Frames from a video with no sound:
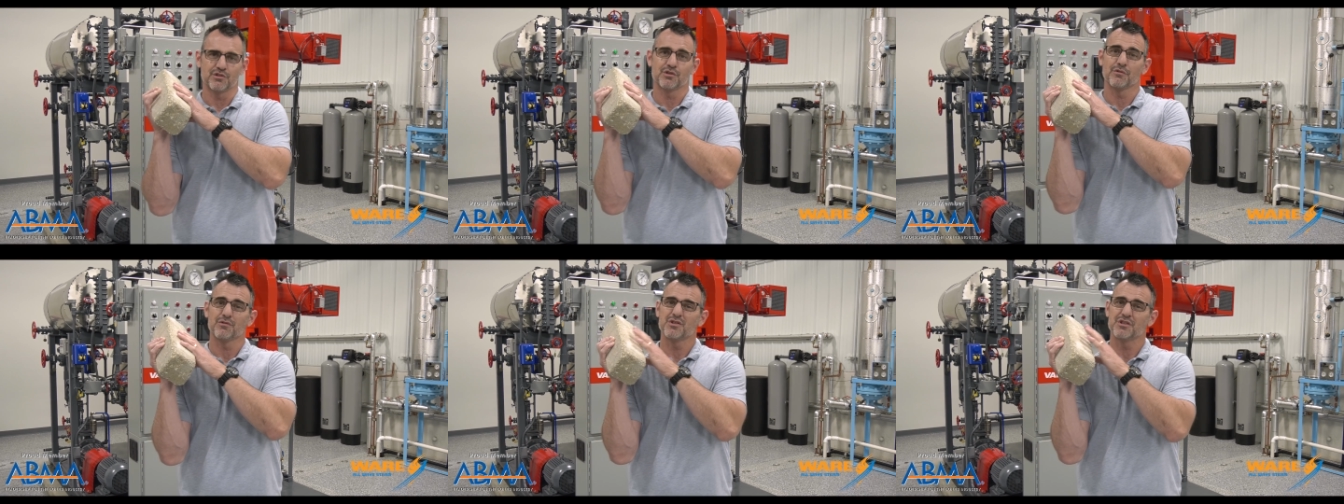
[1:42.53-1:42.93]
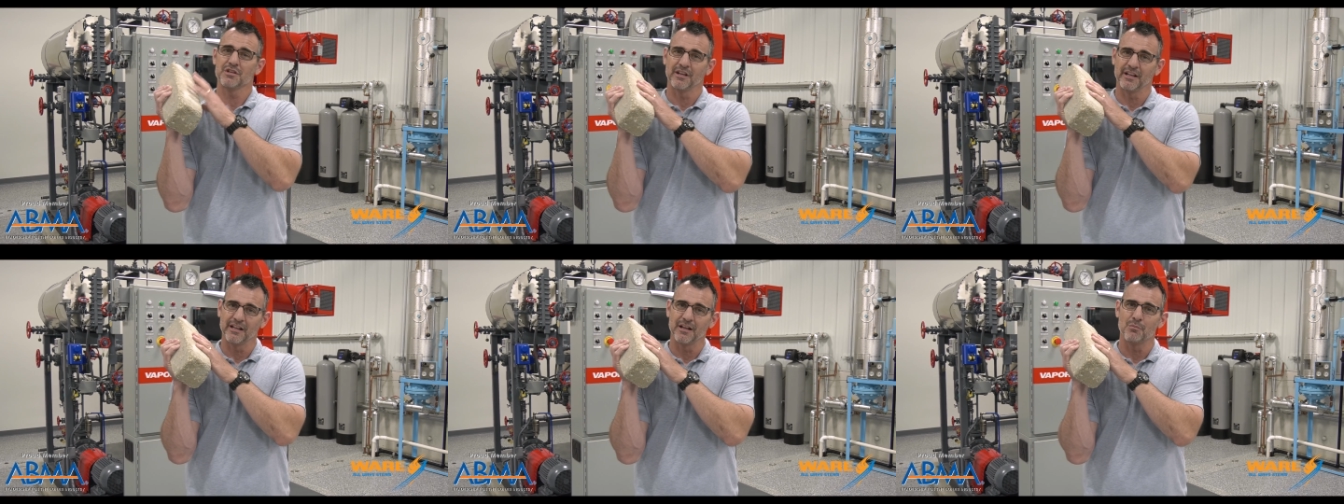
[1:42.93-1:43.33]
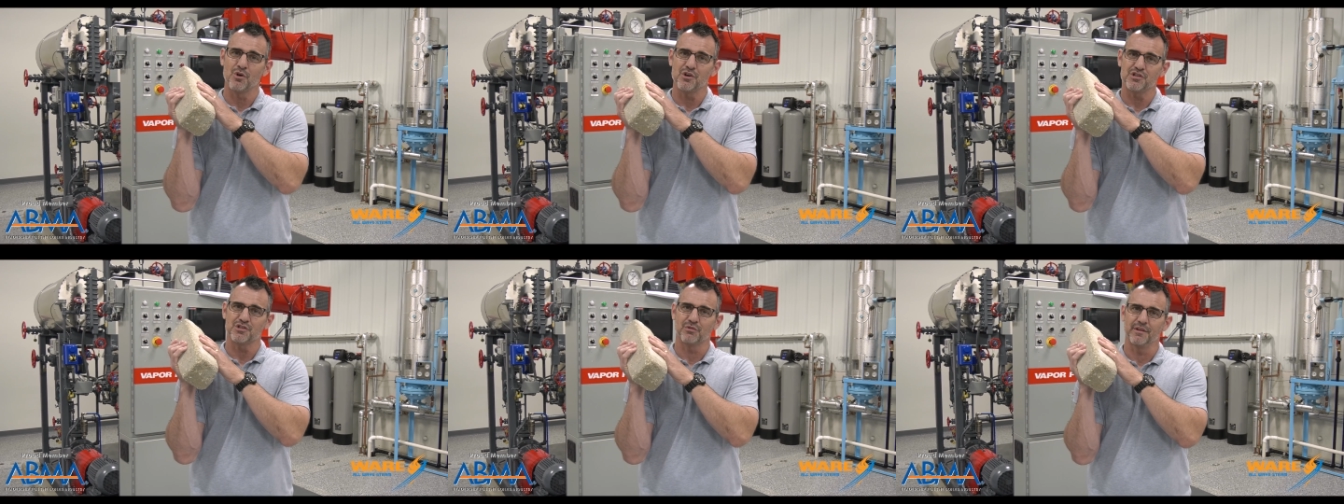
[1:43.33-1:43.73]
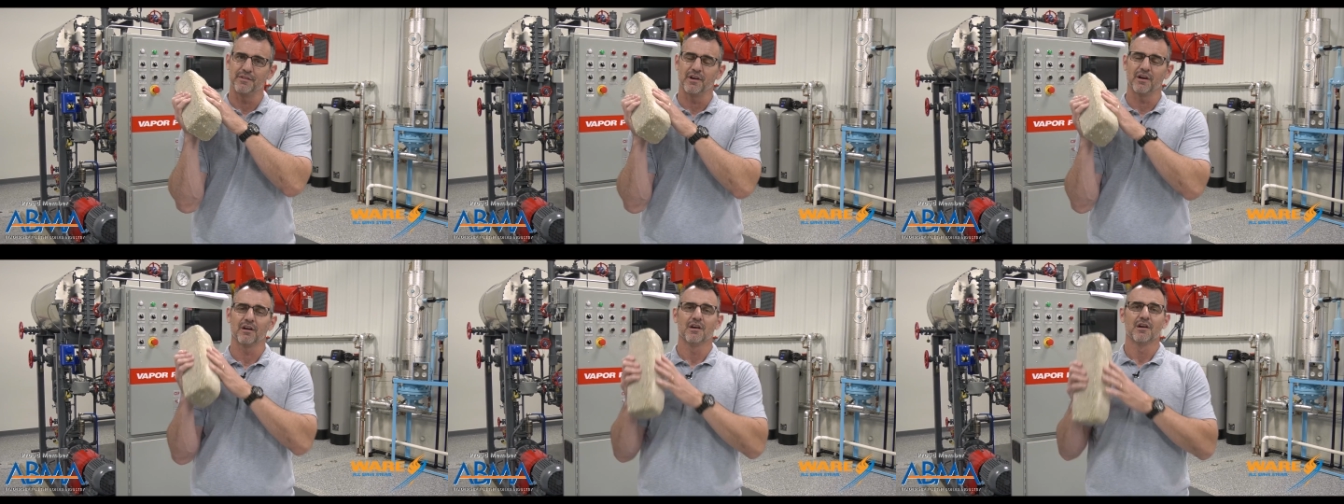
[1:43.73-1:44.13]
So there's still a little moisture in
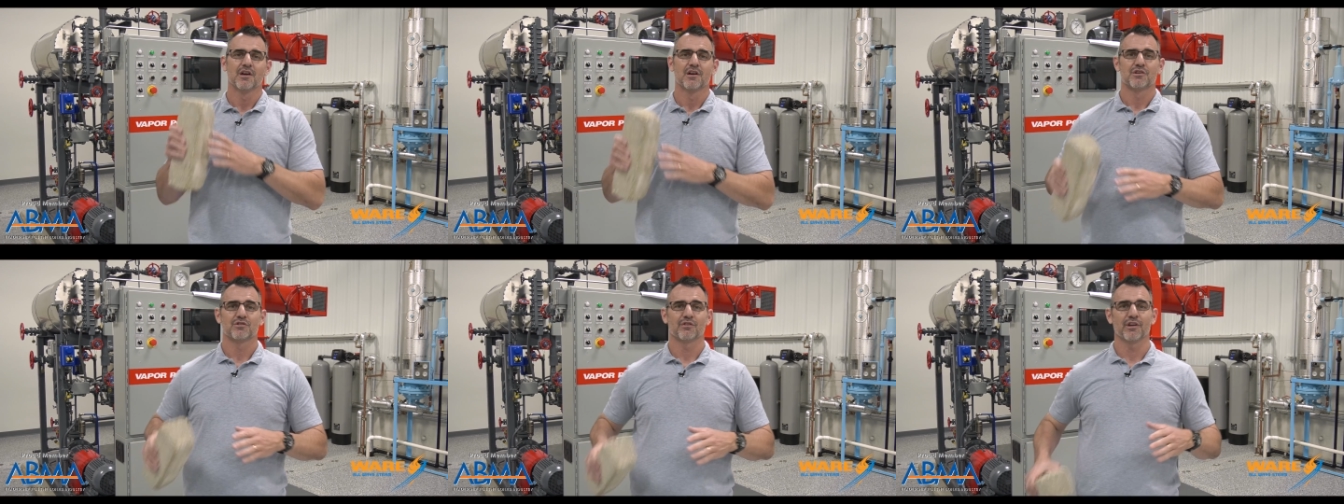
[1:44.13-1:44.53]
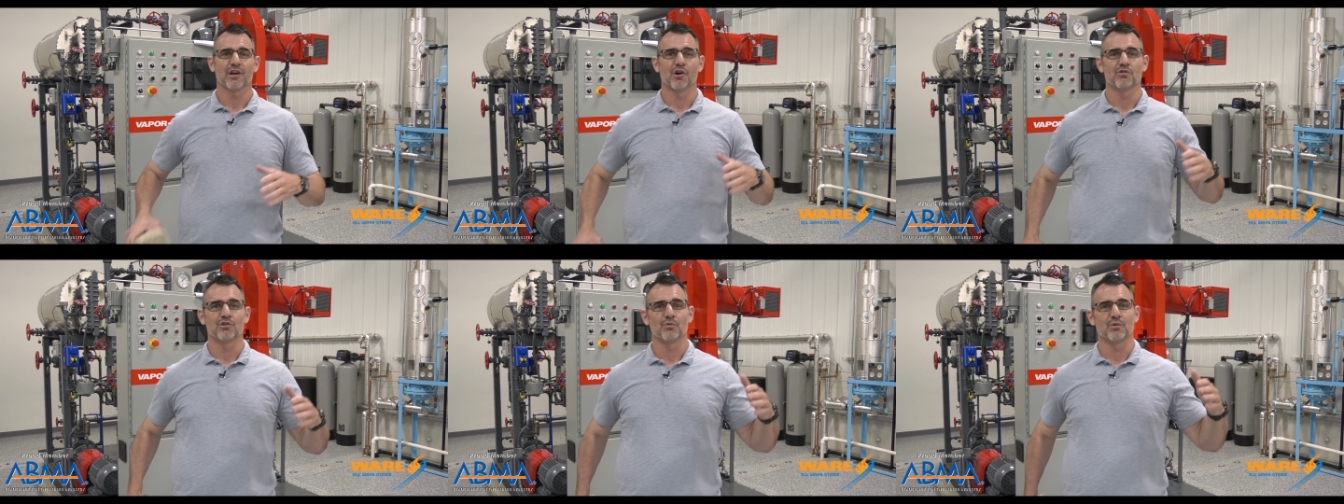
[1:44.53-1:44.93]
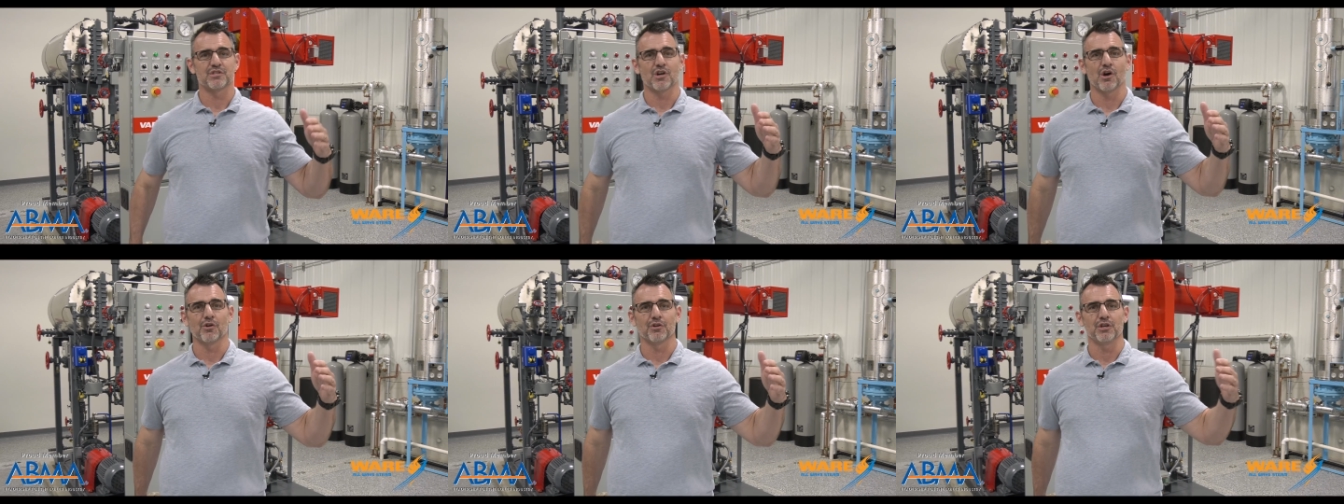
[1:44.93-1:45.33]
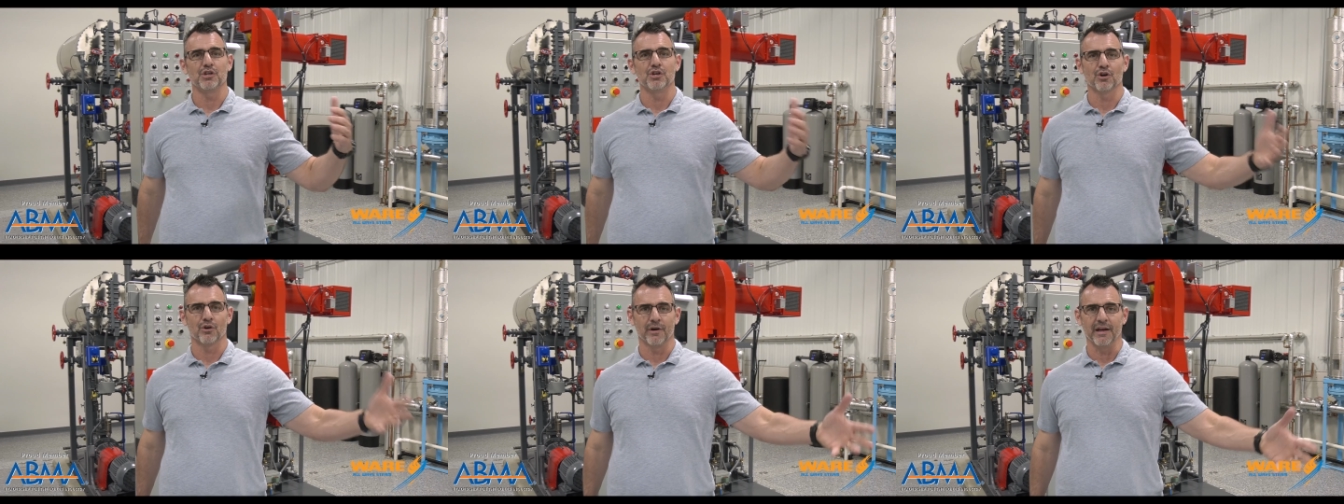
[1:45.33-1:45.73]
there, so they go into what's called a
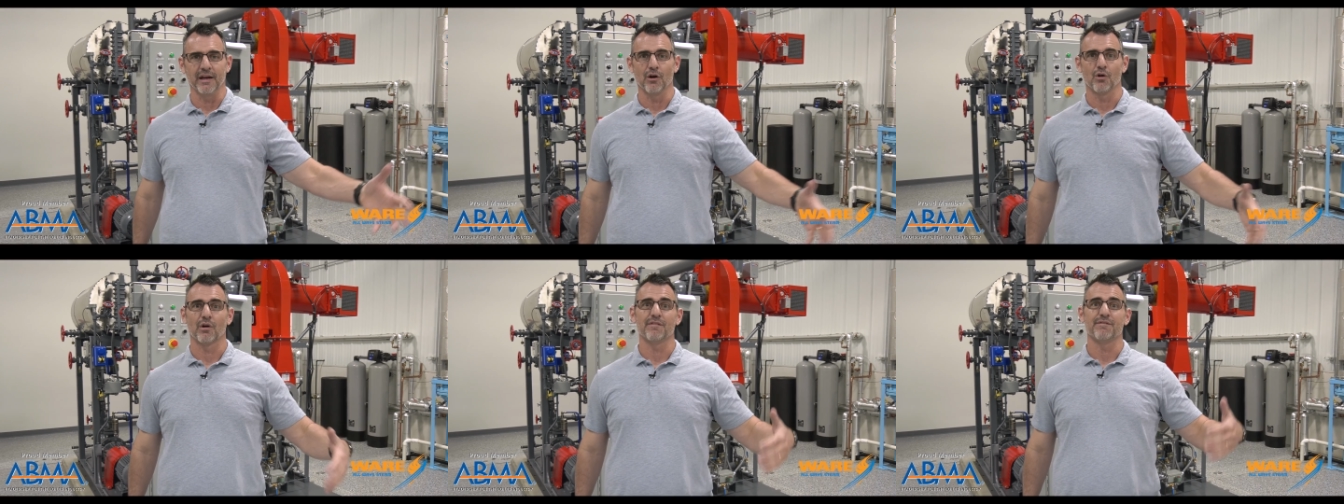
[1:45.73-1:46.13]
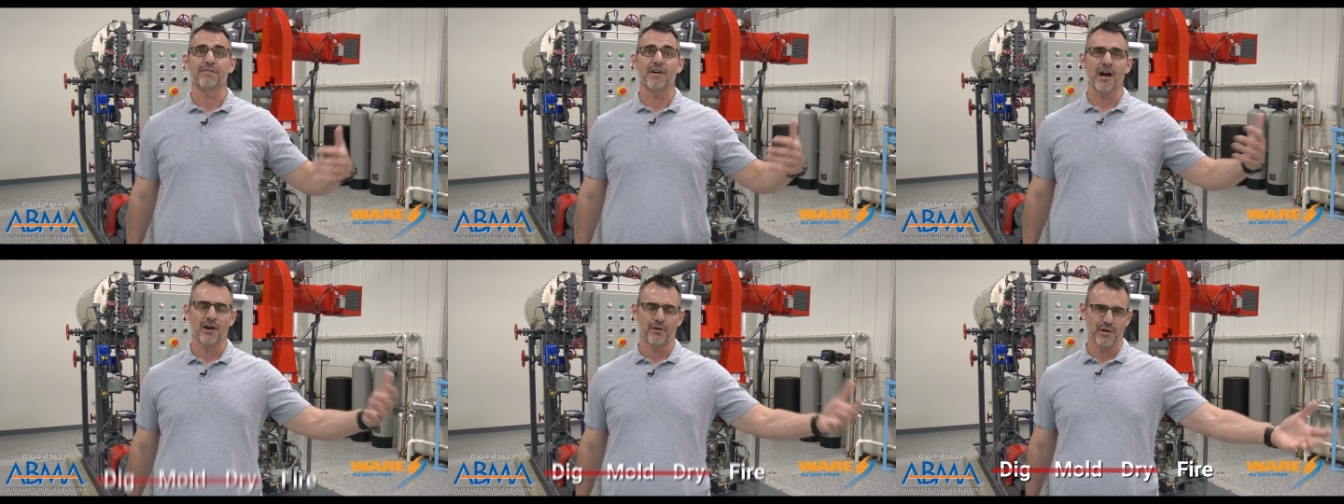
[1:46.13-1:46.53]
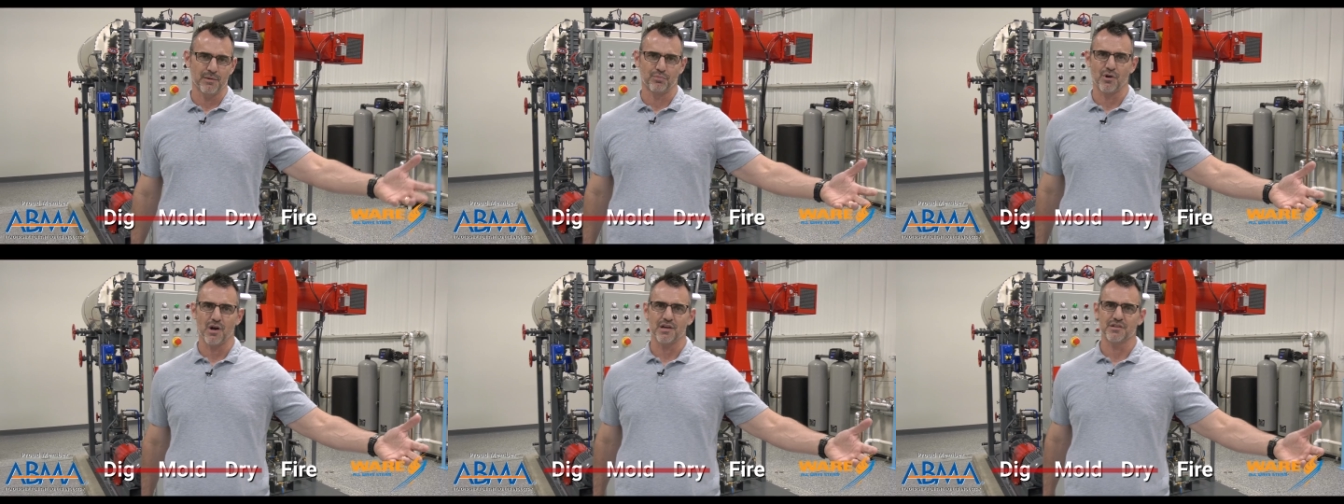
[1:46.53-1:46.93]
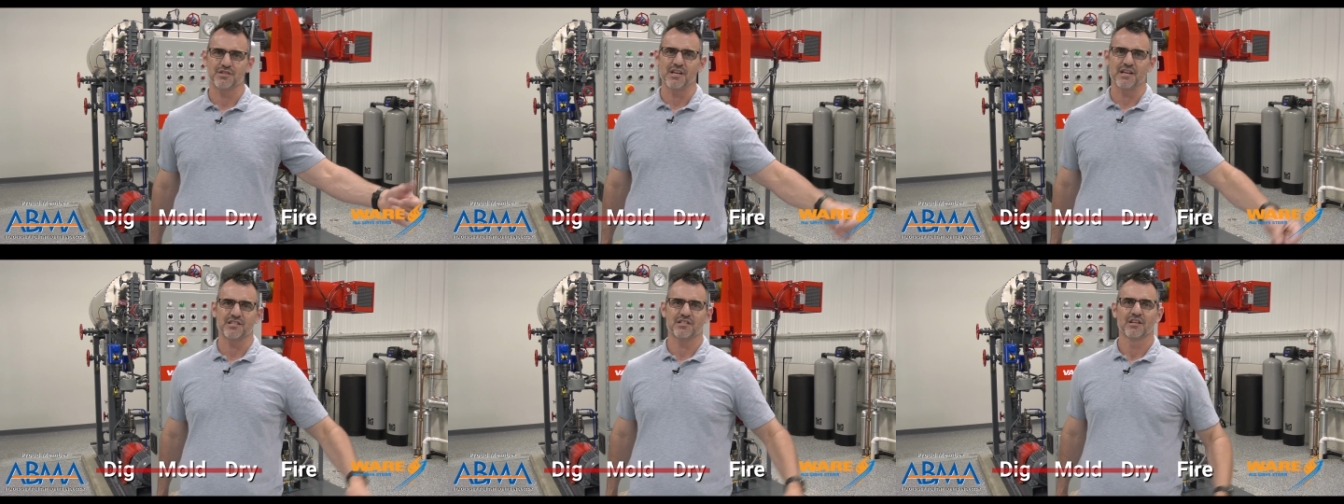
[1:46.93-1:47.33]
curing or a firing
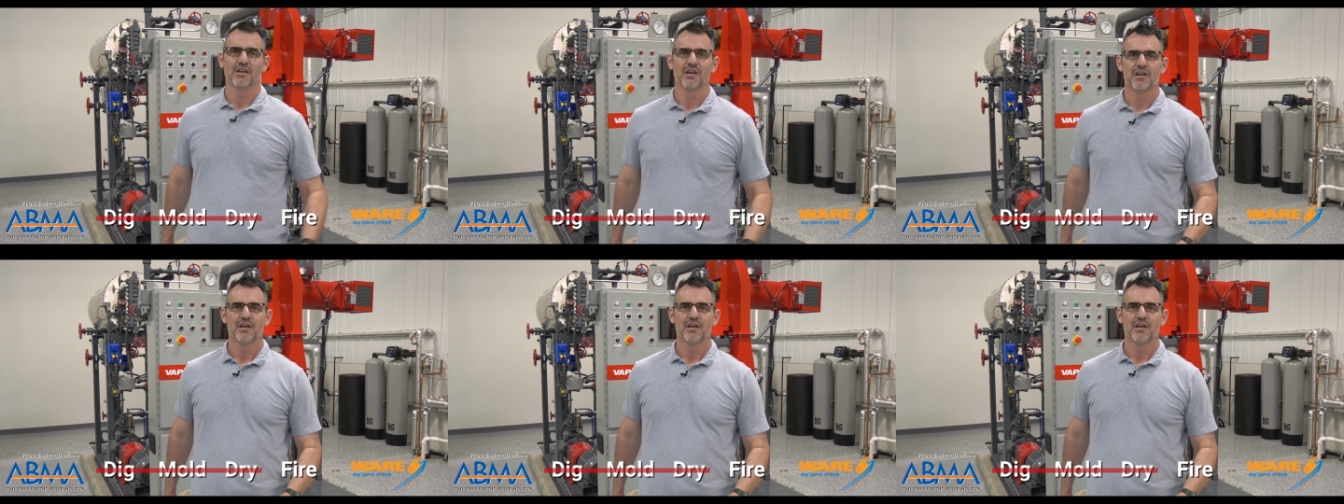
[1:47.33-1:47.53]
process